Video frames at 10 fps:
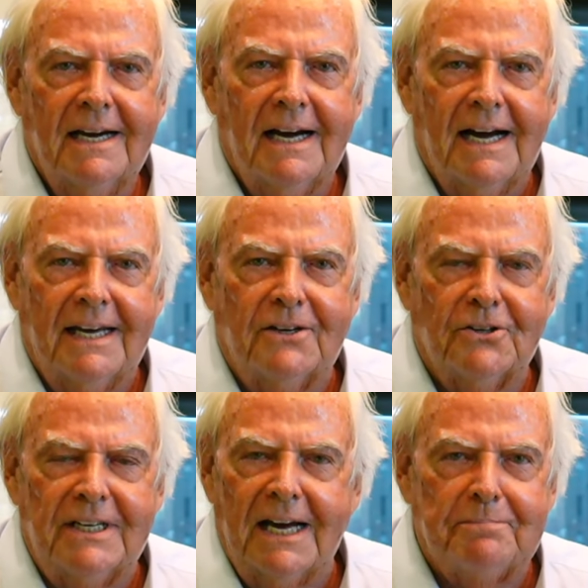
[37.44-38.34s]
I
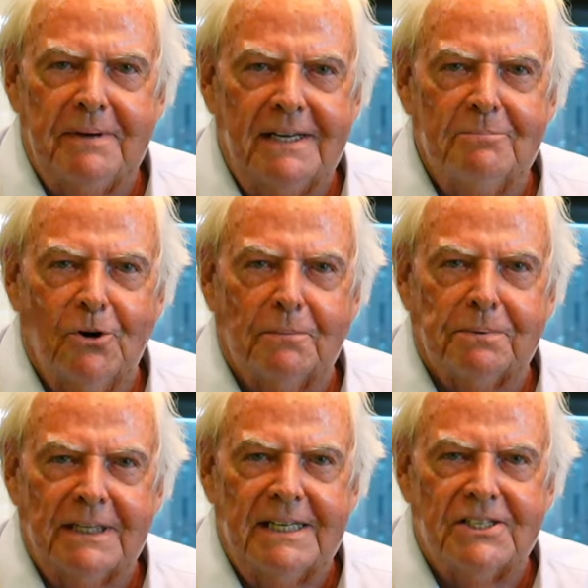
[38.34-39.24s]
could not be more
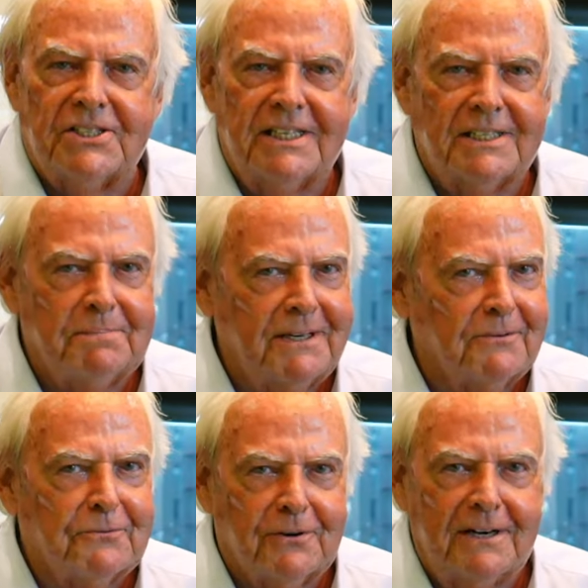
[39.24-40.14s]
pleased. He's been a
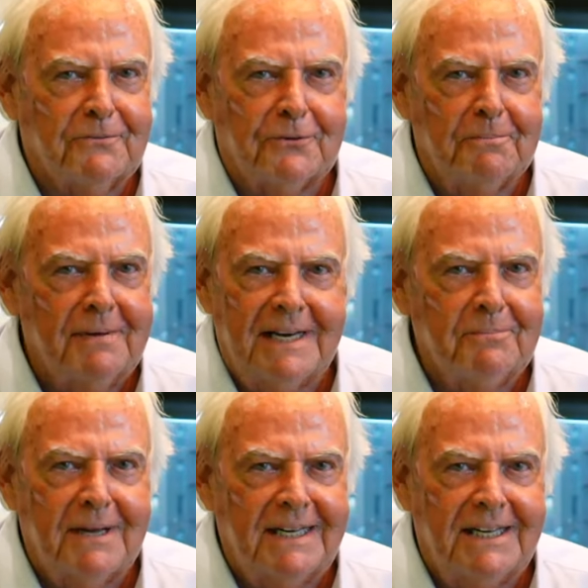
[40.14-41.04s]
friend for many,
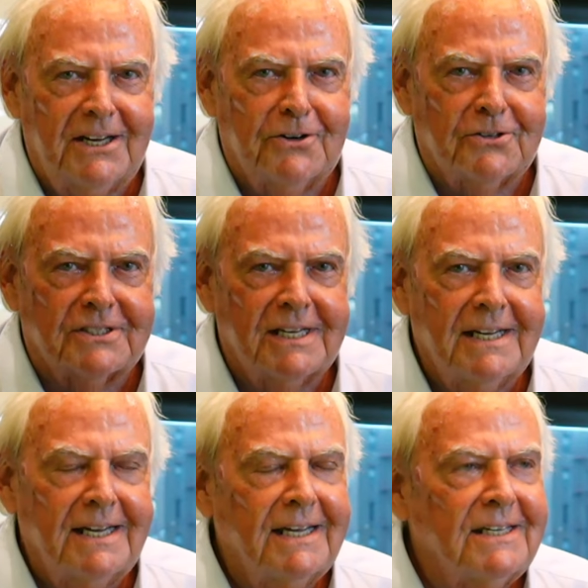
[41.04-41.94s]
many years.
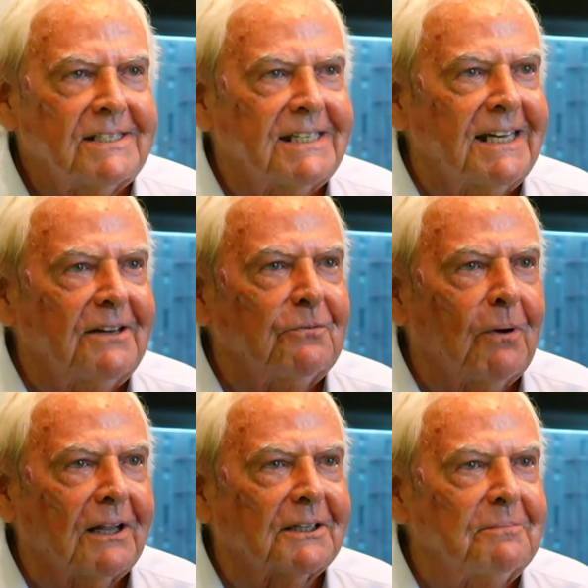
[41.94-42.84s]
Steve,
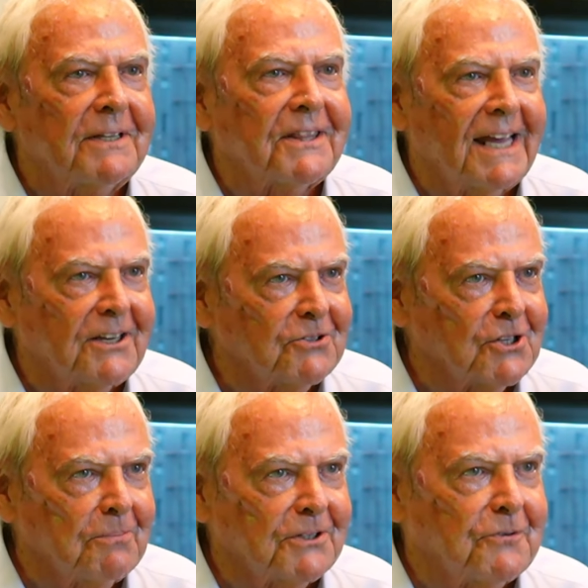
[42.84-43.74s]
welcome and thank you
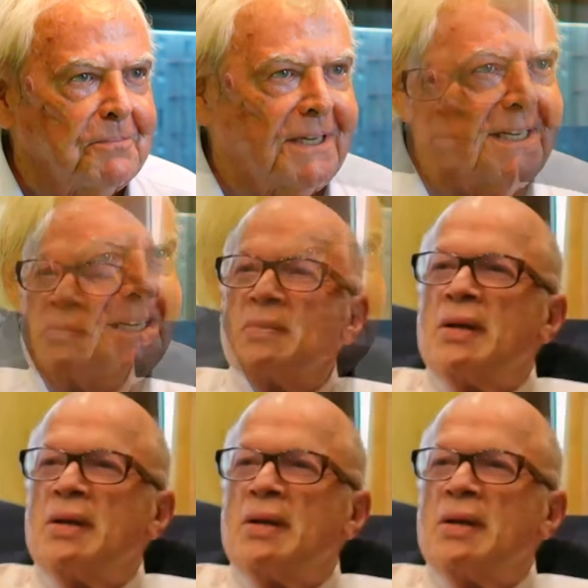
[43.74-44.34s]
so much for being here.